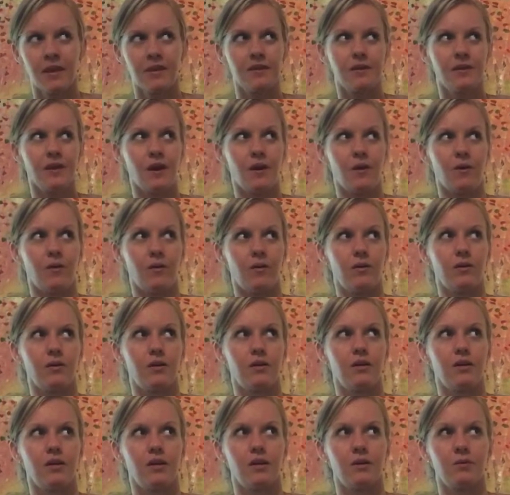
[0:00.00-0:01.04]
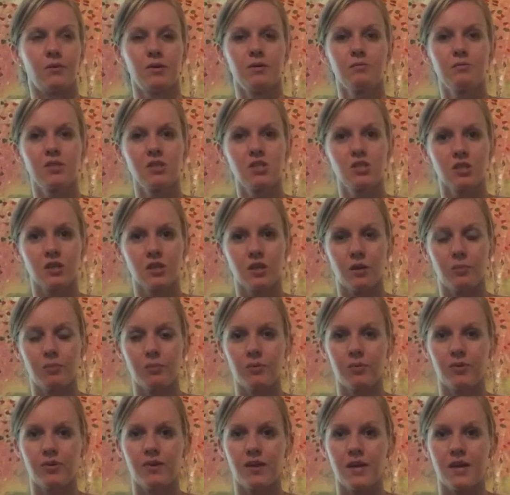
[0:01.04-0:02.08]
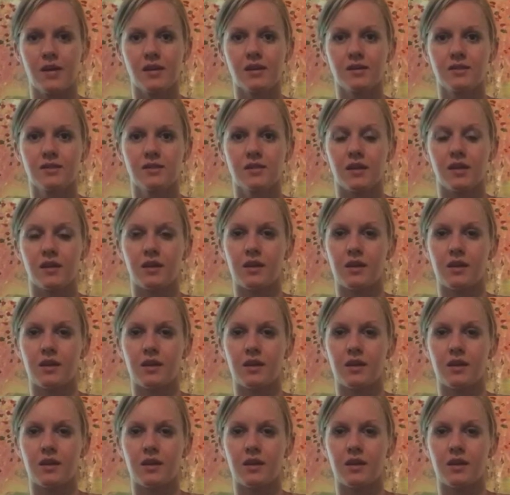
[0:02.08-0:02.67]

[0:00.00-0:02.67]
Now, I want to mention a couple of things